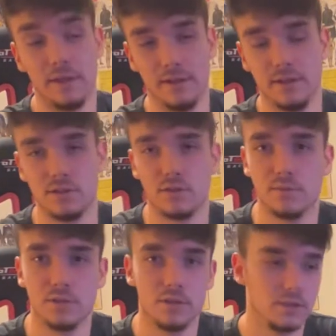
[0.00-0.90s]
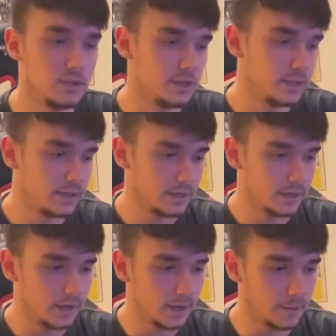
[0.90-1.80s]
description.
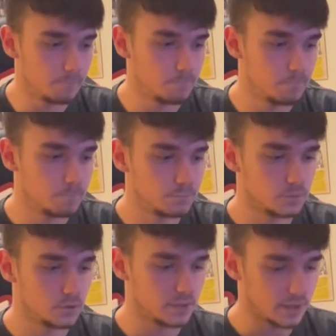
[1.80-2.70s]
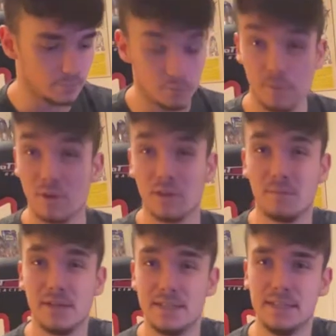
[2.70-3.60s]
Yeah, I'm going to be building a
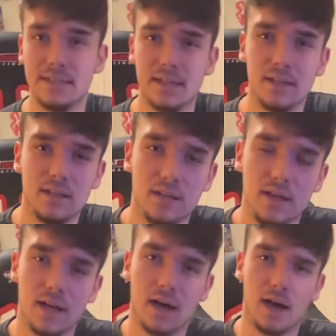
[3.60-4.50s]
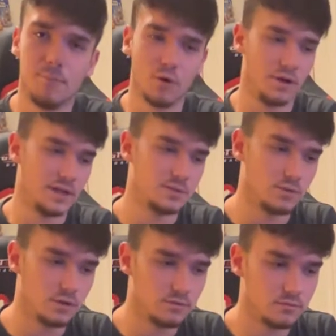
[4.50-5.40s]
PC today. I'm not an
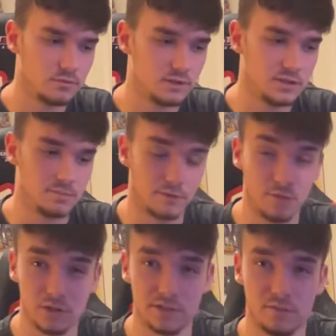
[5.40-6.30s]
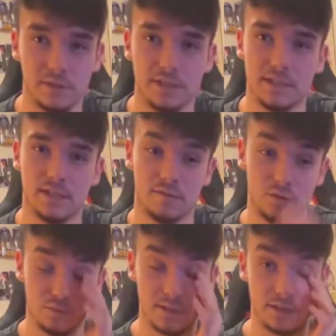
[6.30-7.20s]
expert, this is my first ever PC. I've
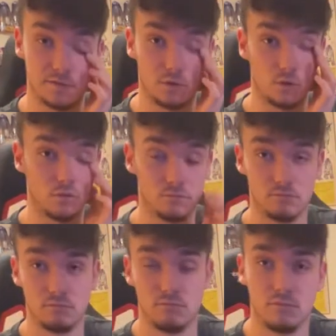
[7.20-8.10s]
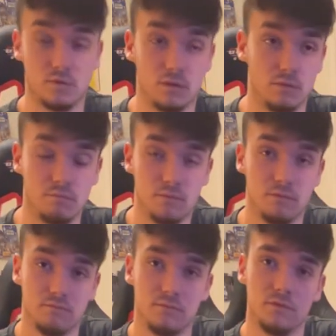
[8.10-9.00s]
used PS4 for
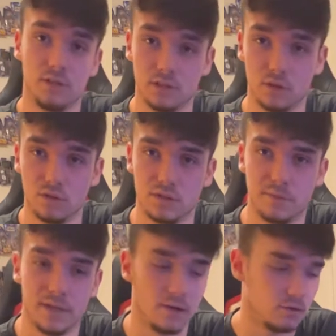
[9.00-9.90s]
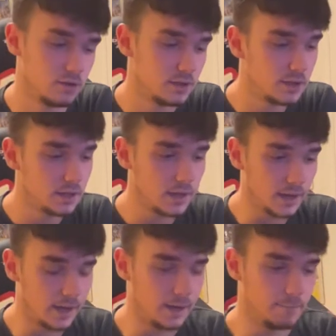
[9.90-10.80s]
as long as it's been out,
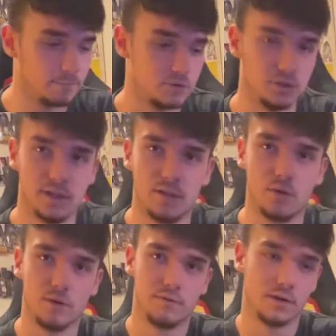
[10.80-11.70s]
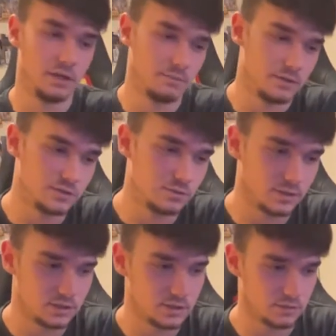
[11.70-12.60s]
so yeah, I thought I'd finally make the
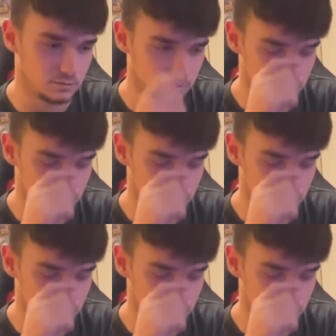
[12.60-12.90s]
switch and